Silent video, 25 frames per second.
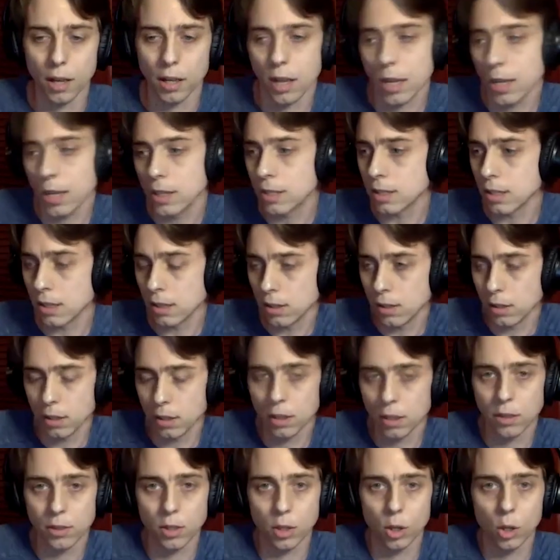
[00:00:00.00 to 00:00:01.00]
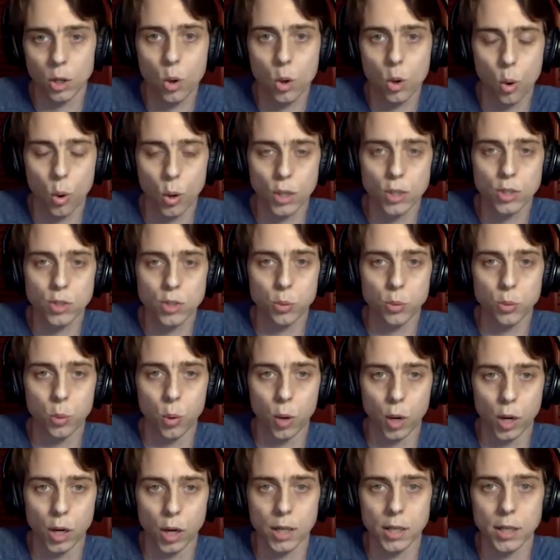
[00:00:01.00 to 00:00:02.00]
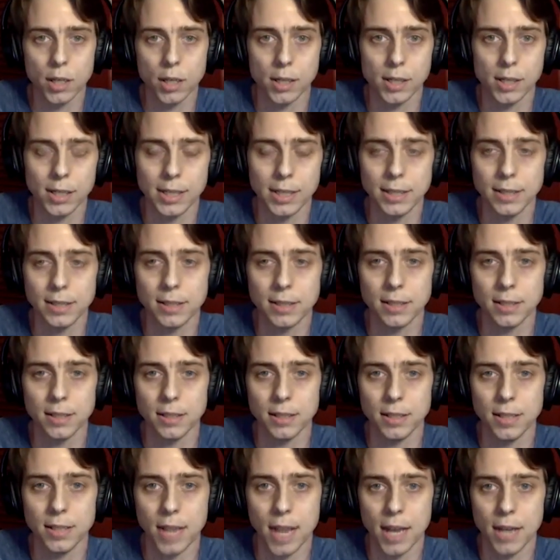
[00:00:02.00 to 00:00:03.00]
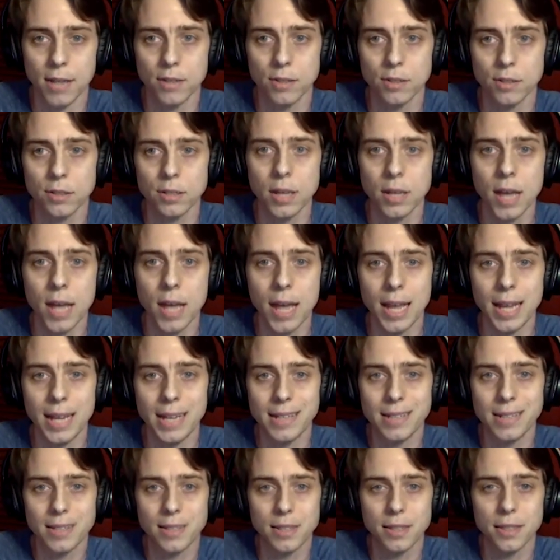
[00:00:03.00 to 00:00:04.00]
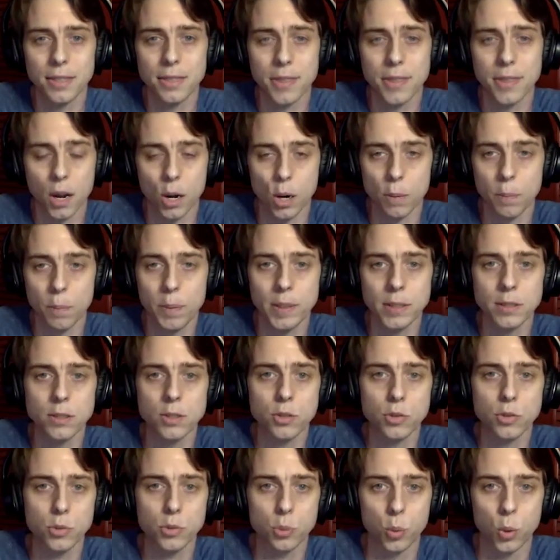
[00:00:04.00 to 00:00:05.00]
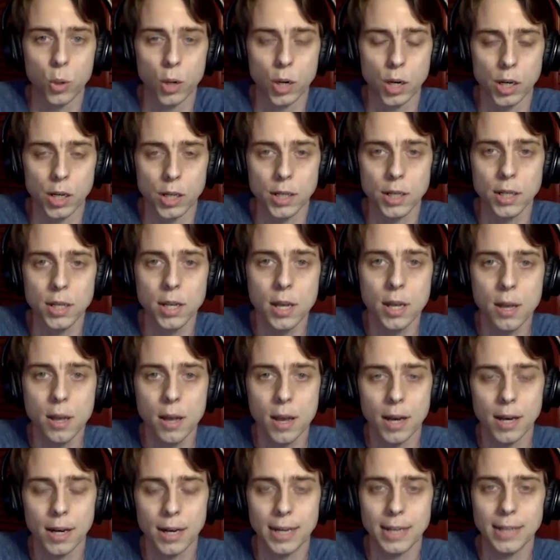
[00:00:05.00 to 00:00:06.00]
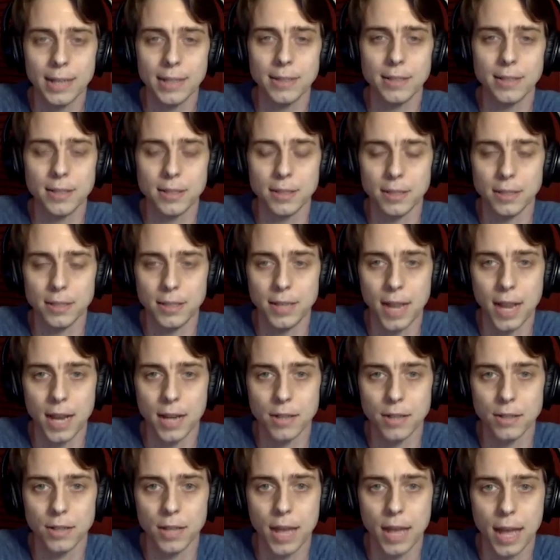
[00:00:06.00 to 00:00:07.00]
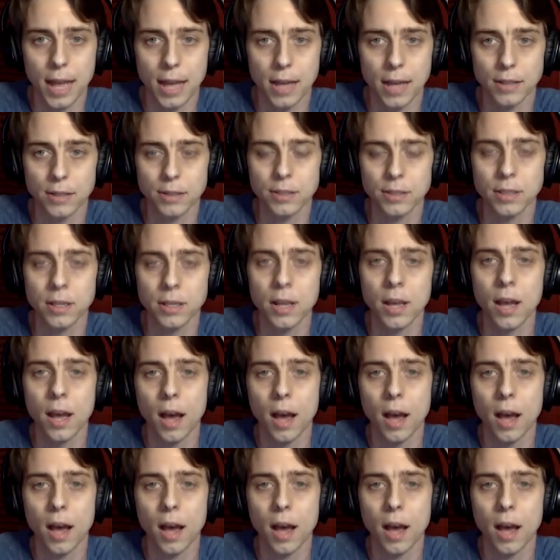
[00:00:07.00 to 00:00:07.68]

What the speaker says: It's the court's word against Daniel's. It's mm-hmm. the therapist's word against Daniel Hale's.